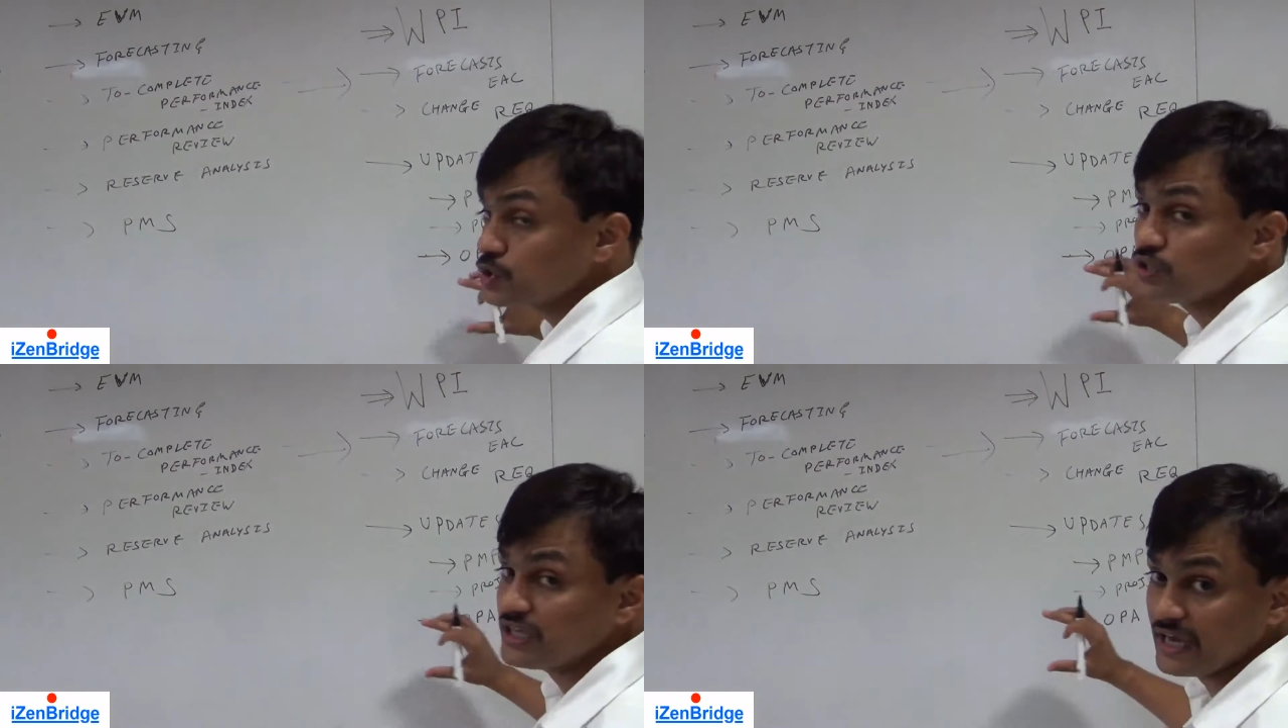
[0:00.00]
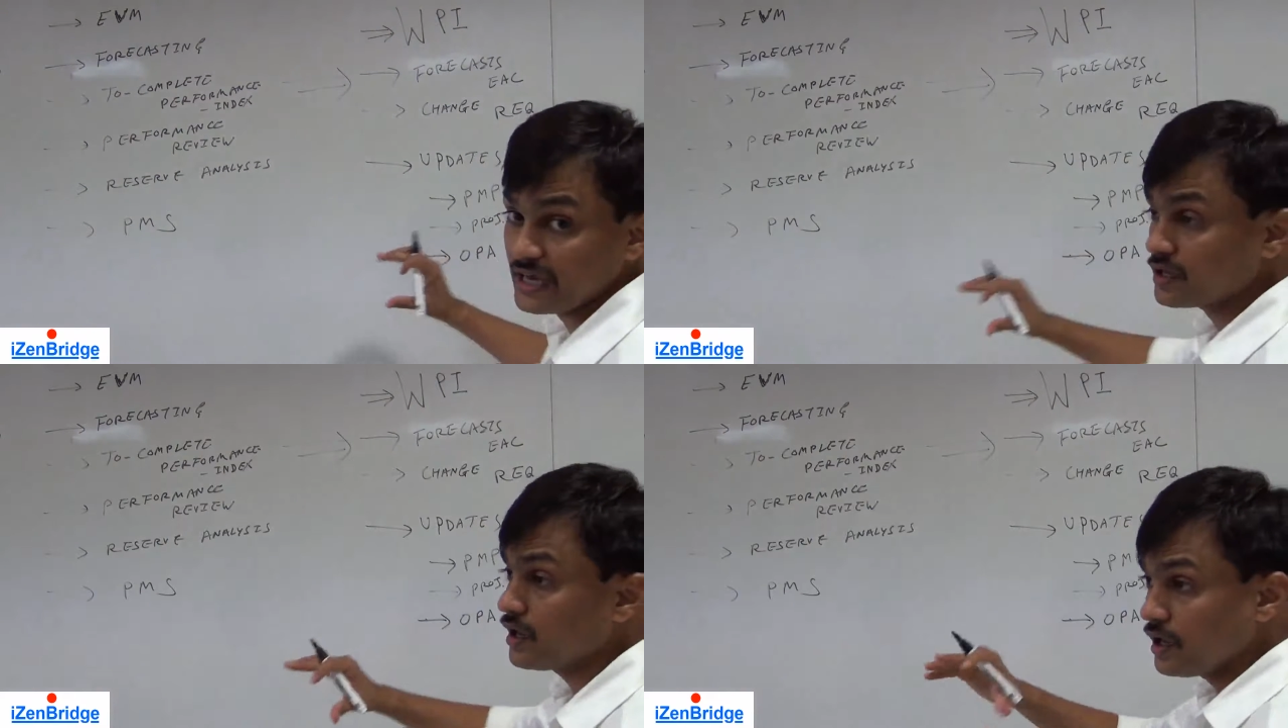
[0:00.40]
to
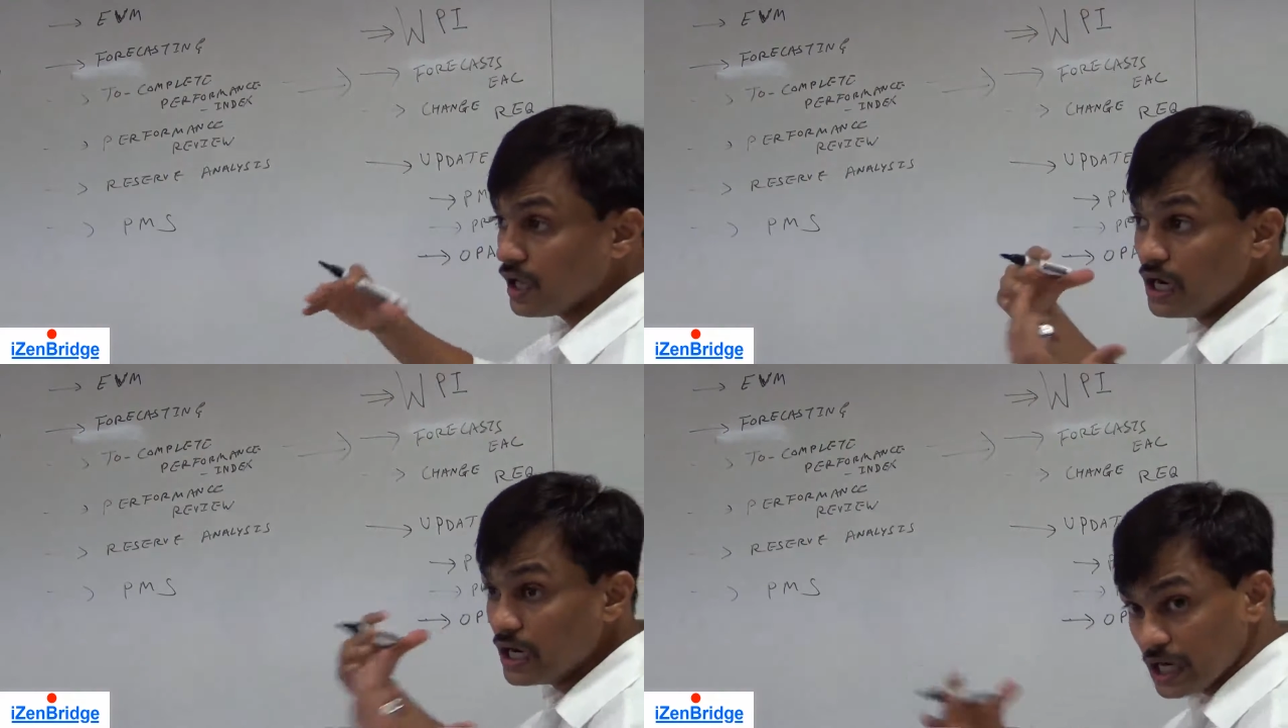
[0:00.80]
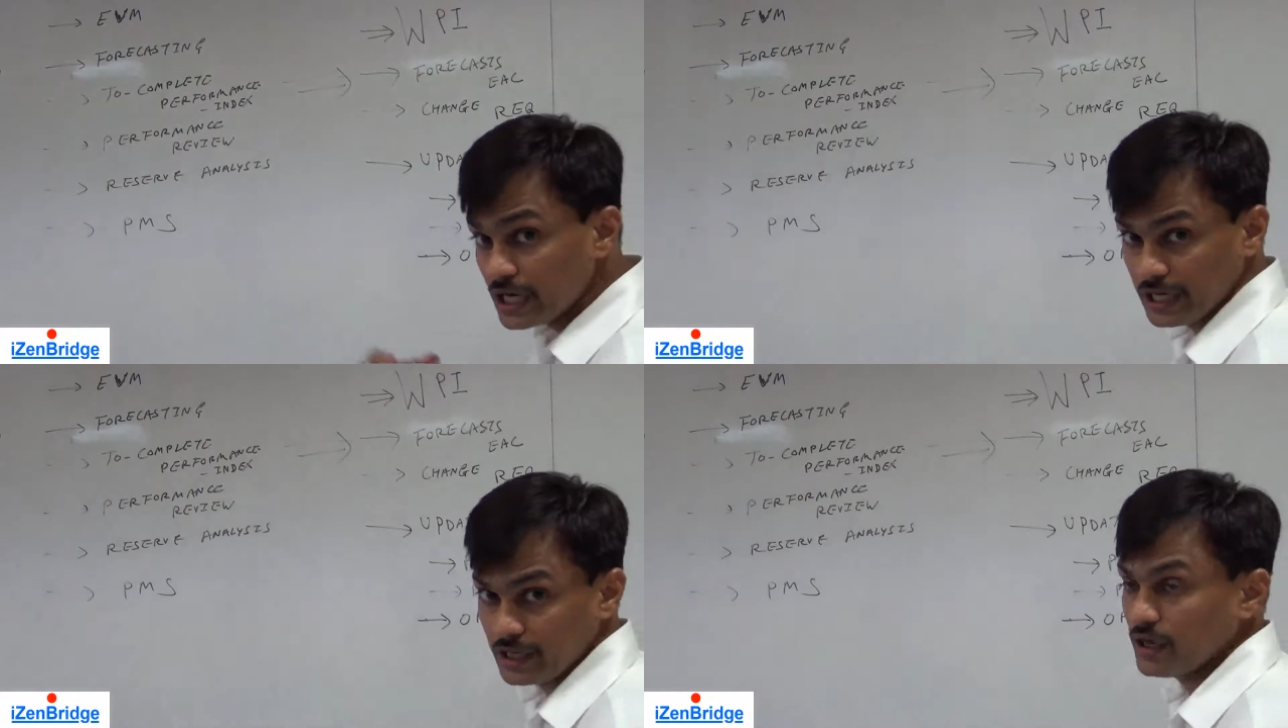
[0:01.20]
take
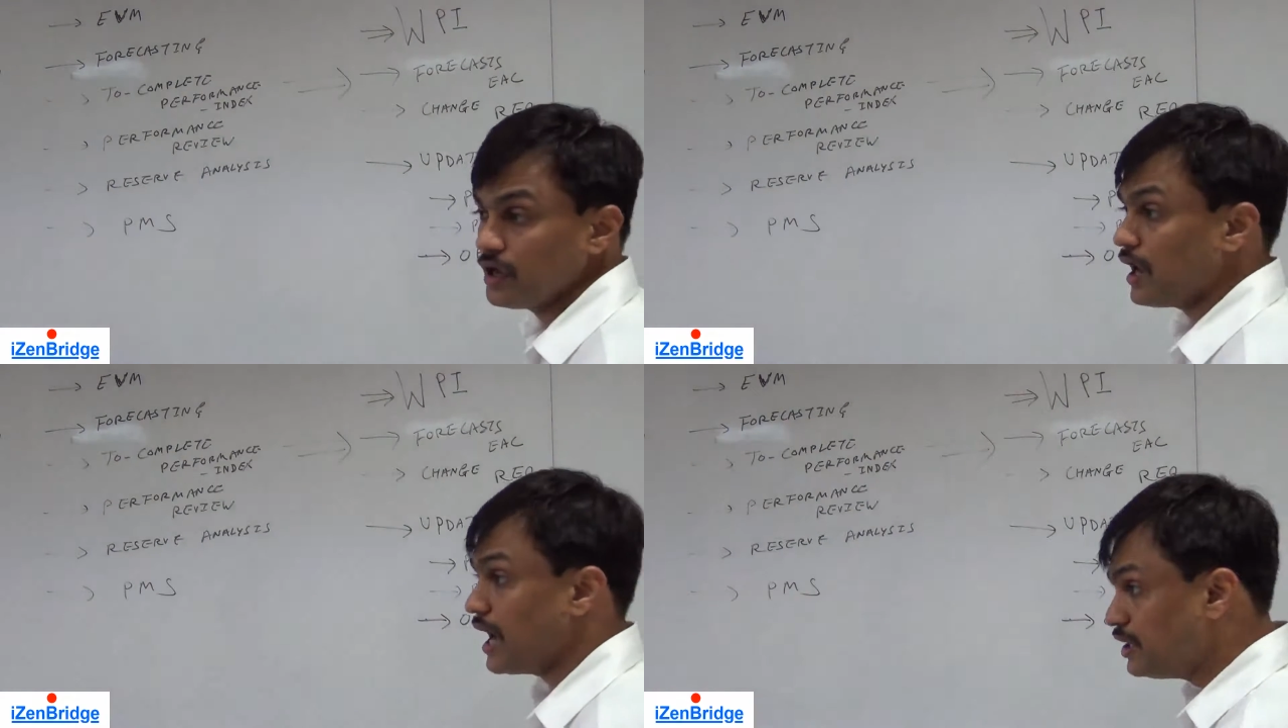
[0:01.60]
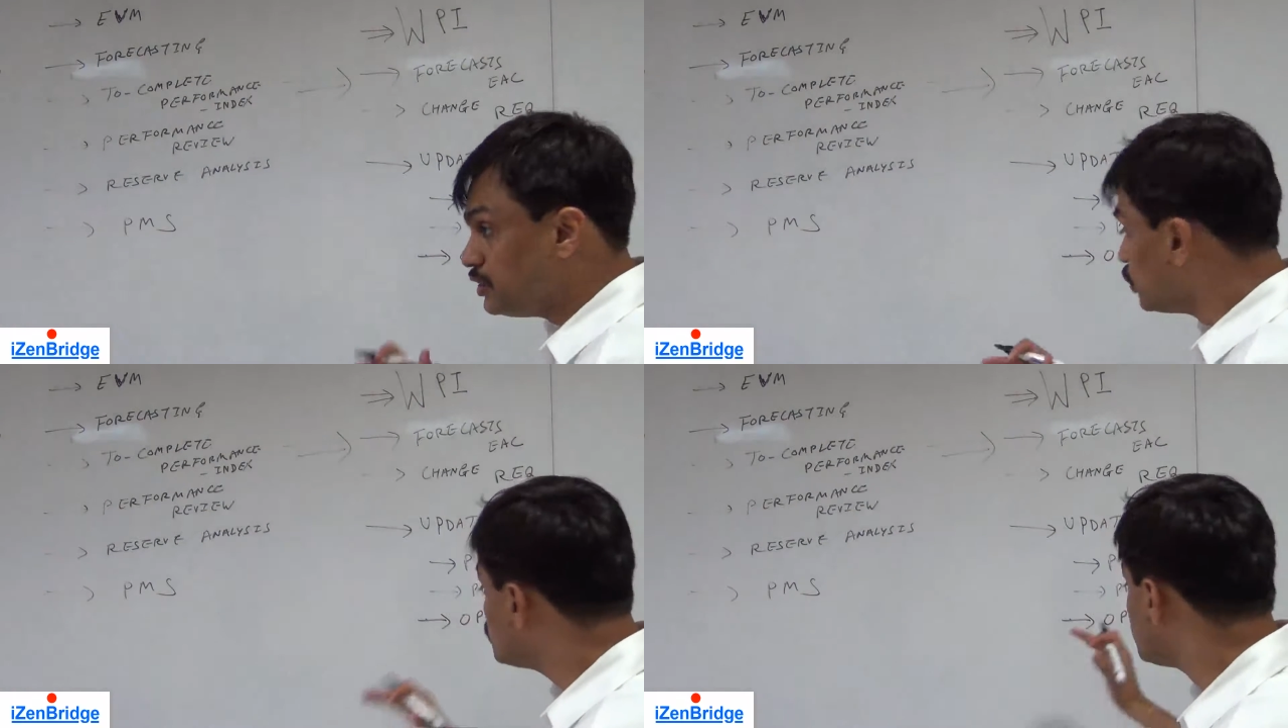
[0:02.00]
learning and
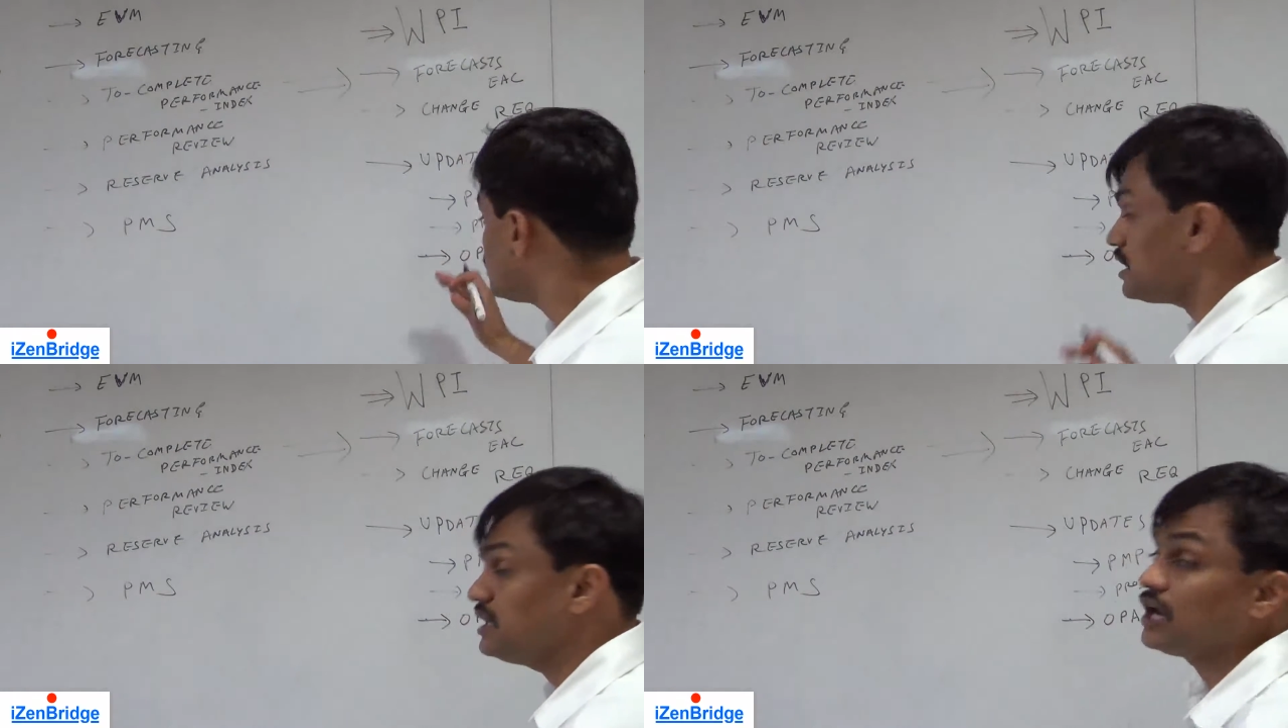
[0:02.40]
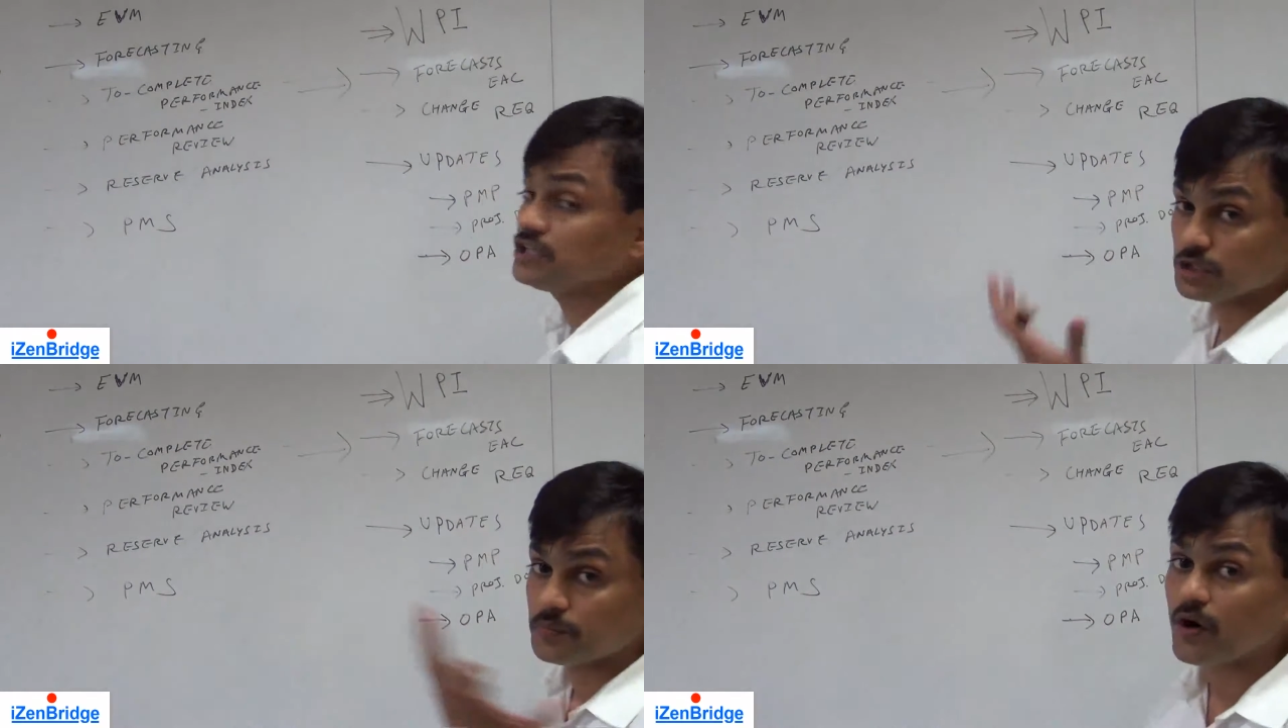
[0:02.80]
use it in
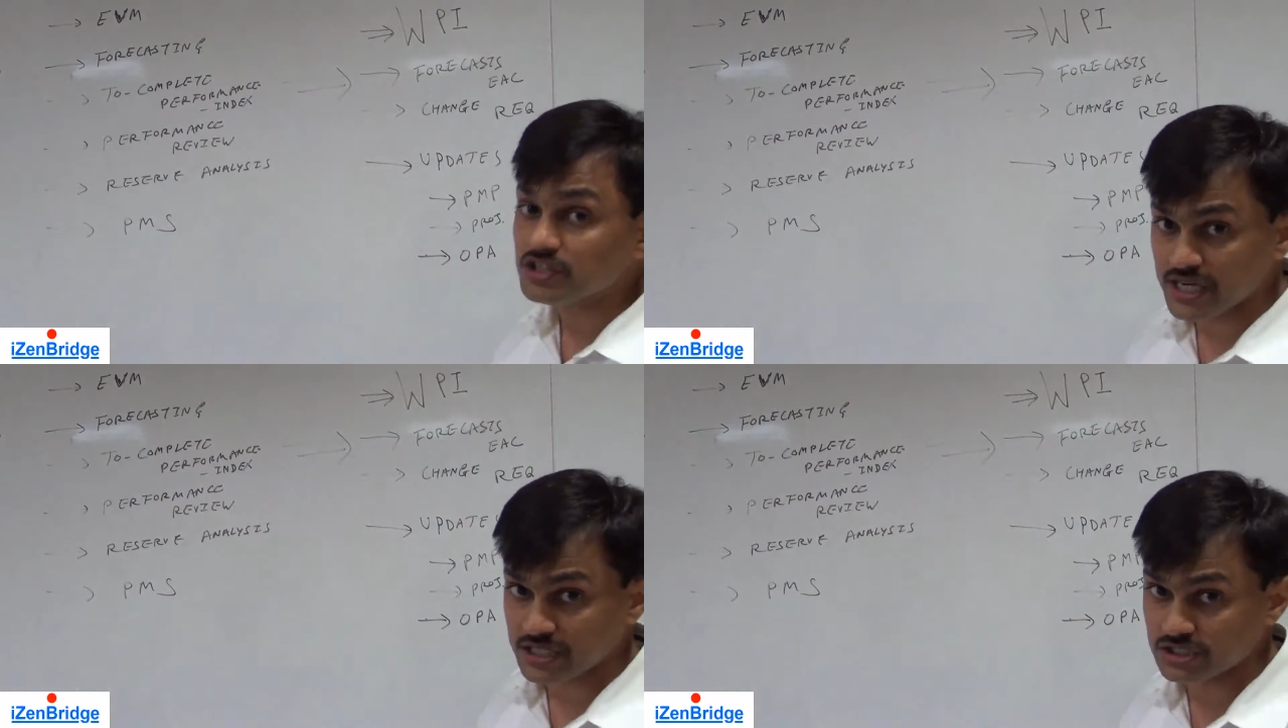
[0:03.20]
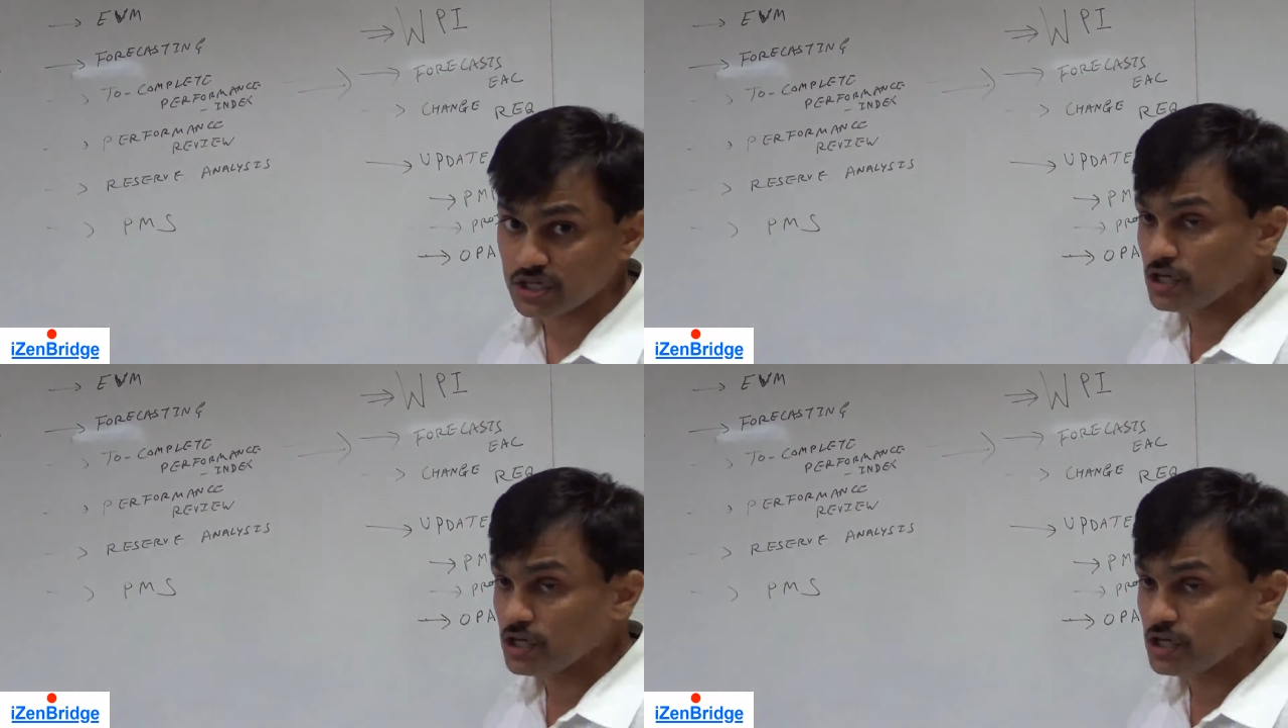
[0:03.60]
other projects.